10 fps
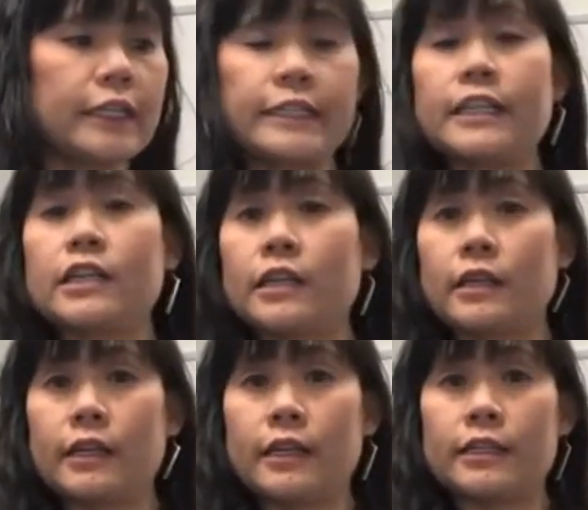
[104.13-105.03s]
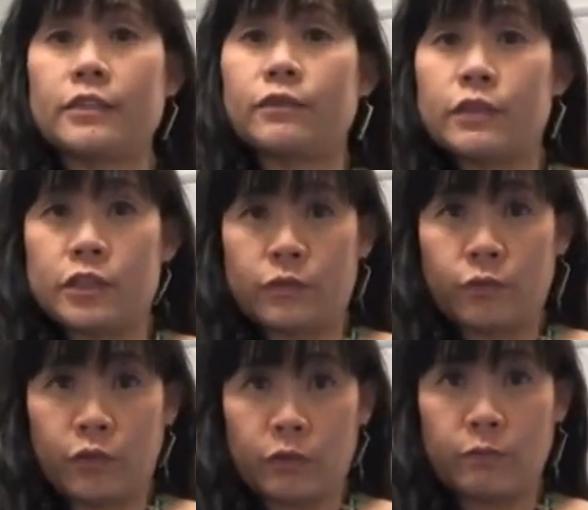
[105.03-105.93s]
it's it's
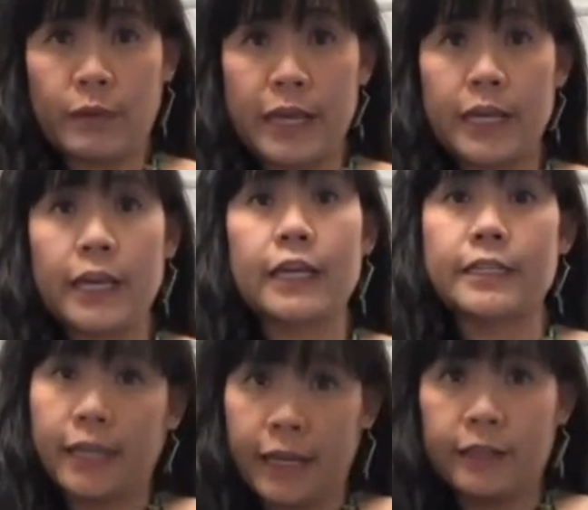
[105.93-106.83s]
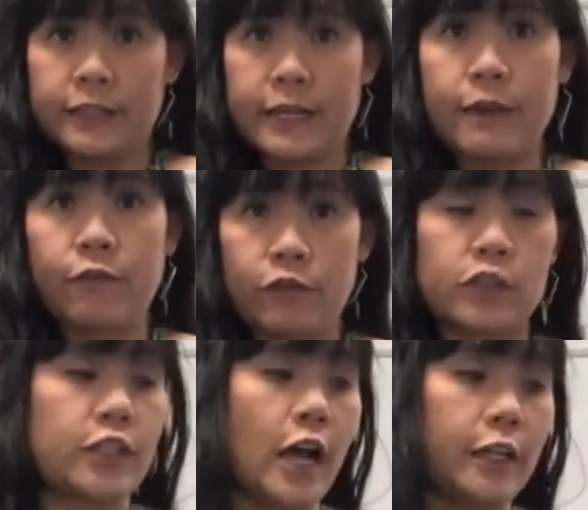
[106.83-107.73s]
for, baking is a kill step
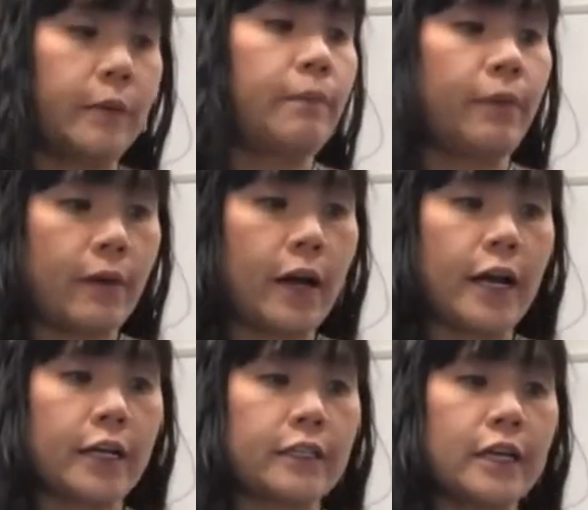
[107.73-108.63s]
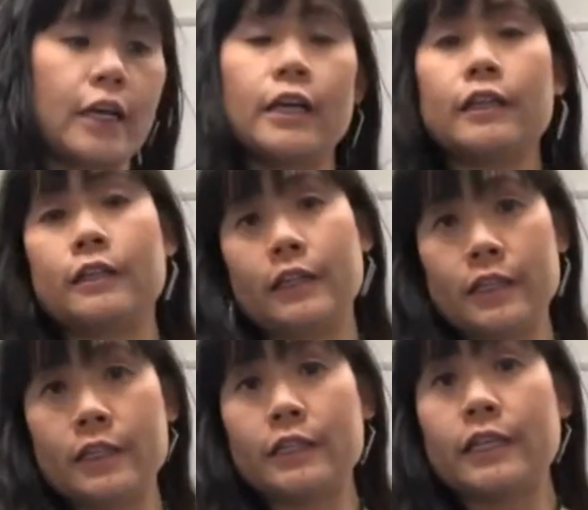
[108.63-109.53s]
for solid products.
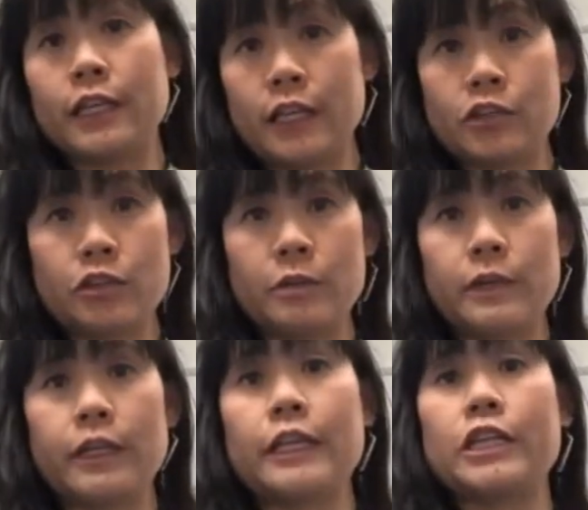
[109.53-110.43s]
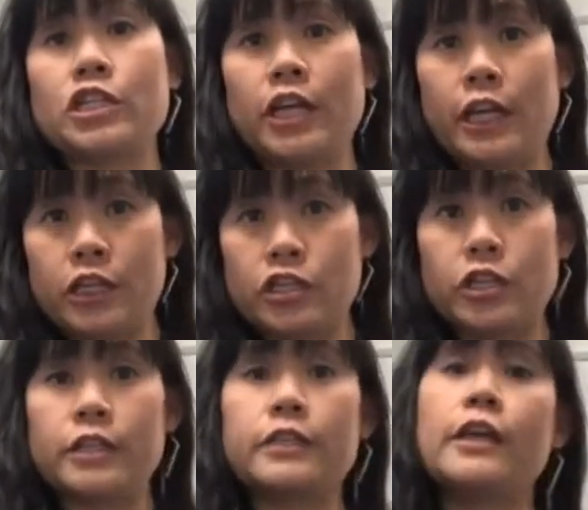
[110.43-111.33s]
This is the heat treatment that
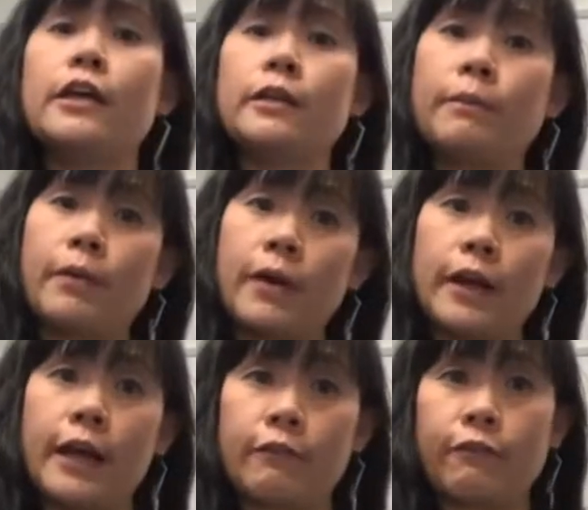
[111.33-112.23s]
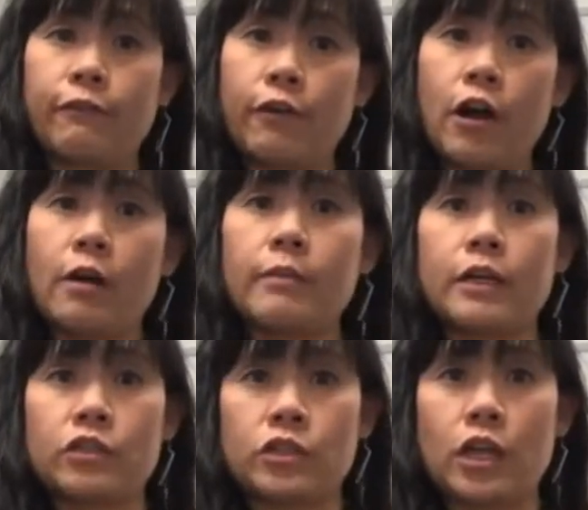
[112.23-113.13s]
changes the product
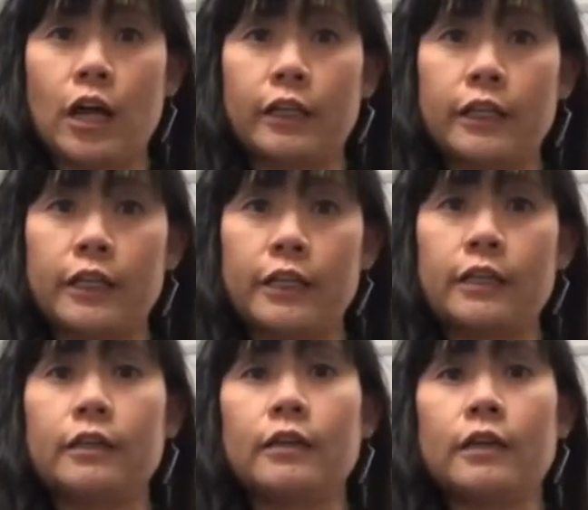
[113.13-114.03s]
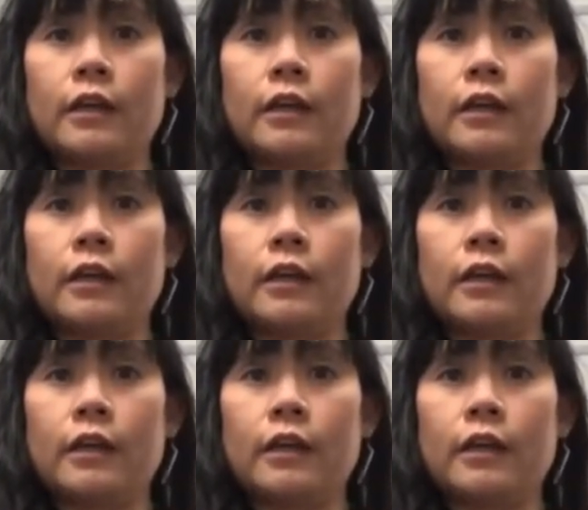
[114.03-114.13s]
from a solid